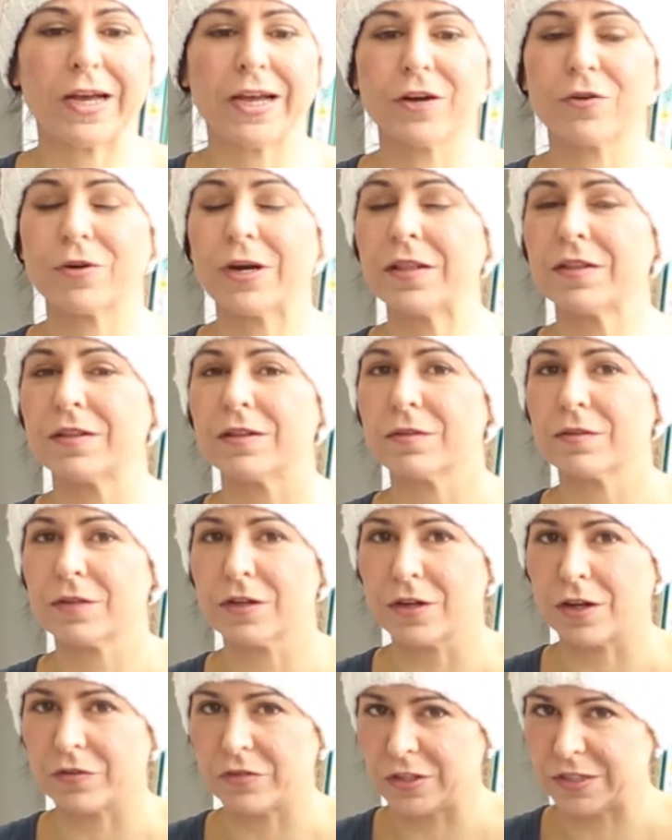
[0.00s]
I read the
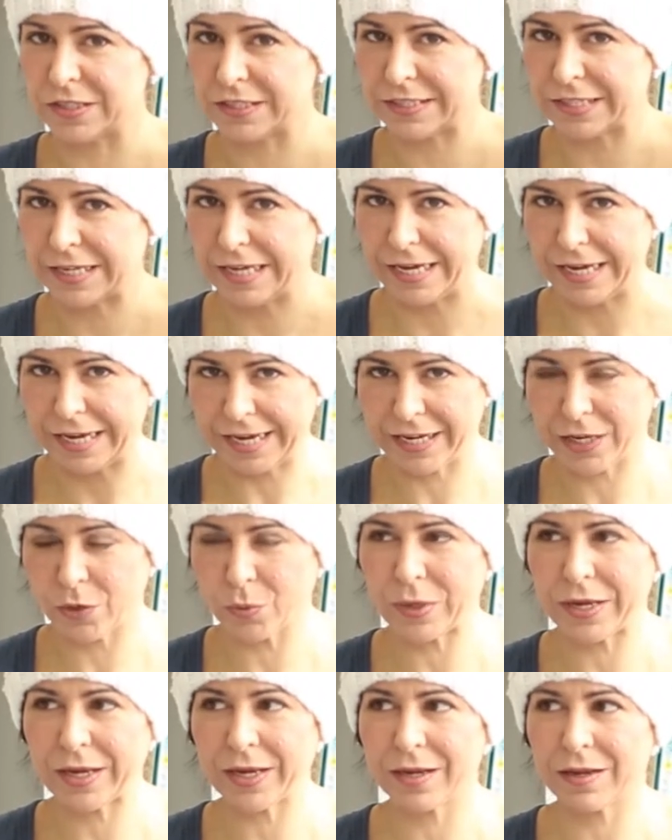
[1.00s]
novels
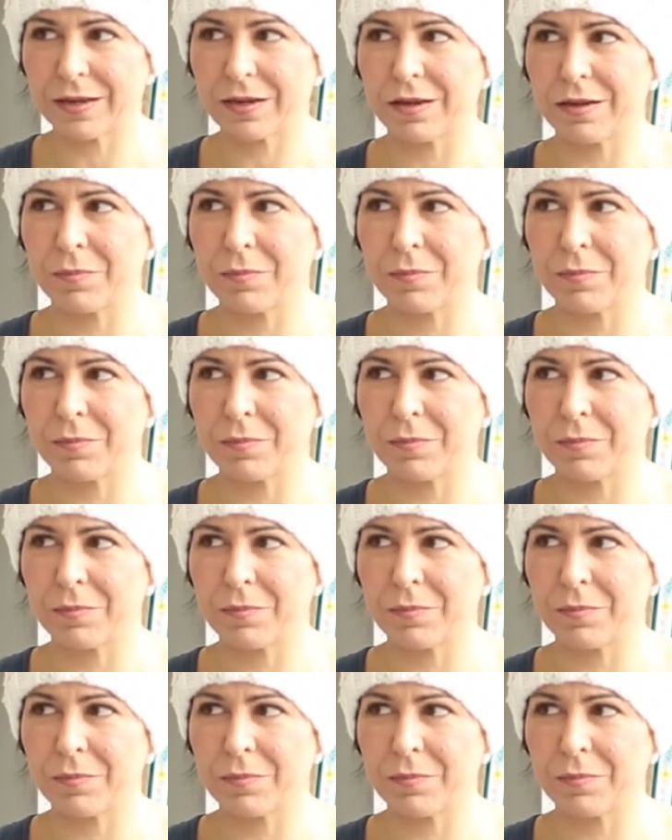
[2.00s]
anyway.